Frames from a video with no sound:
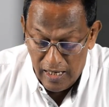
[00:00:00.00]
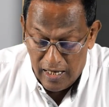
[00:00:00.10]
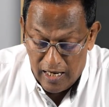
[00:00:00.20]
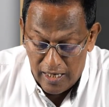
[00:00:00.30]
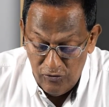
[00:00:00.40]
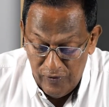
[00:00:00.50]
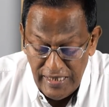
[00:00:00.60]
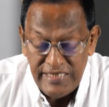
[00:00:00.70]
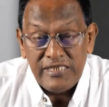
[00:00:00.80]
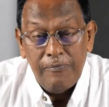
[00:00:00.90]

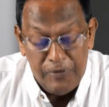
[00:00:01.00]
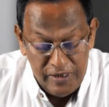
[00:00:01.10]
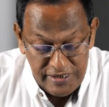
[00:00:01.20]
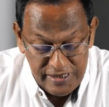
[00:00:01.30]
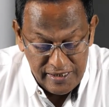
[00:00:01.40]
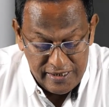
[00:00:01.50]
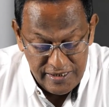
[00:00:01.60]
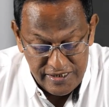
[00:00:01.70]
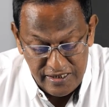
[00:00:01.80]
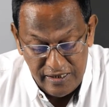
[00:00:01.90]
convince the person
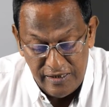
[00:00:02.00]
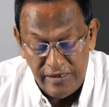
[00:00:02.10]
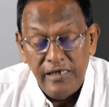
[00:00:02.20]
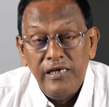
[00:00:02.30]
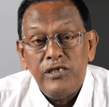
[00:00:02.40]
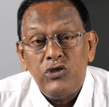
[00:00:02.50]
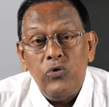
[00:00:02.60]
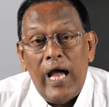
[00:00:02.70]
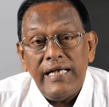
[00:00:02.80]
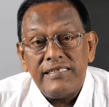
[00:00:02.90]
concerned
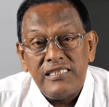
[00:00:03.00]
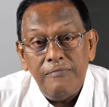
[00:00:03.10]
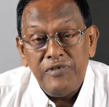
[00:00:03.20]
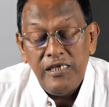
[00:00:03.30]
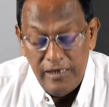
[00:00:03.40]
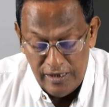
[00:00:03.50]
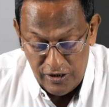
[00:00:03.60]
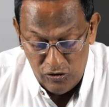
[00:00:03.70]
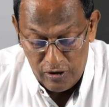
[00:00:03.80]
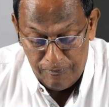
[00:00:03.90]
to accept
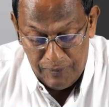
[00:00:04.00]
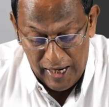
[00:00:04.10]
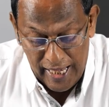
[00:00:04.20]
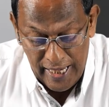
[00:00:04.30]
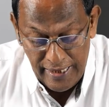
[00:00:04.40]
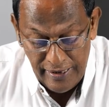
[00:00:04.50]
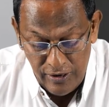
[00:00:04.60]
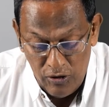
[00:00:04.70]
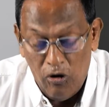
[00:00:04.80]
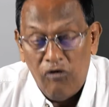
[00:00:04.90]
your
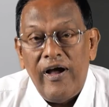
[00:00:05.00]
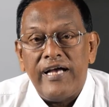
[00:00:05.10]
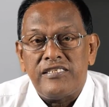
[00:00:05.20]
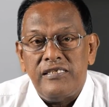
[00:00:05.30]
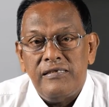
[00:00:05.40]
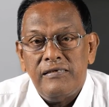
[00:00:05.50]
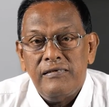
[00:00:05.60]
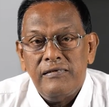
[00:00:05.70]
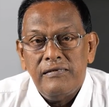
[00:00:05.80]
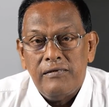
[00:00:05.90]
plan of action.
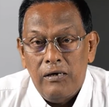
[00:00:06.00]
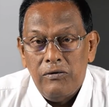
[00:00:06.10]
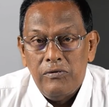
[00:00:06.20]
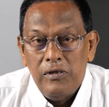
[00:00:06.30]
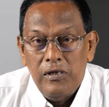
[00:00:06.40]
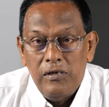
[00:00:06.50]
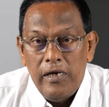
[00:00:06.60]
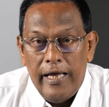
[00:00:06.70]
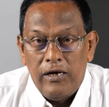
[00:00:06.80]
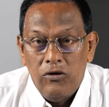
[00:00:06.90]
Now,
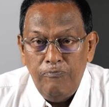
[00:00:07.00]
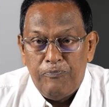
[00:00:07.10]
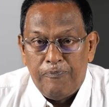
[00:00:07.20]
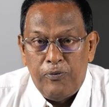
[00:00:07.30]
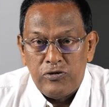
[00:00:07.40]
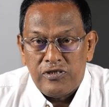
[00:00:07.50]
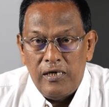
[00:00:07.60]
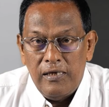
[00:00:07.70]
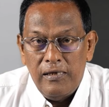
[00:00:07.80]
a good proposal